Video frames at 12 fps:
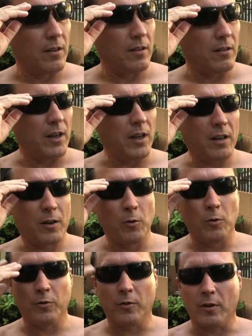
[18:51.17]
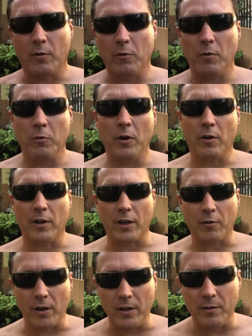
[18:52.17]
Yeah, cool story. We all get
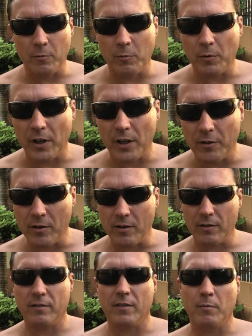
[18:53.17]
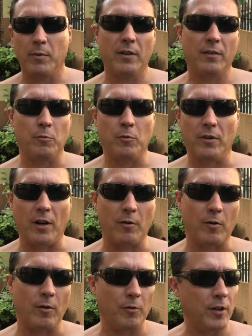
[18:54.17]
crazy when we get drunk. I mean, that's what
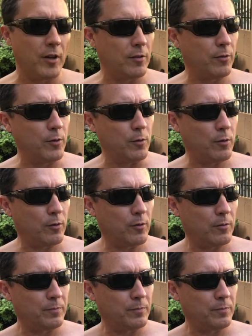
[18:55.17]
alcohol does to us.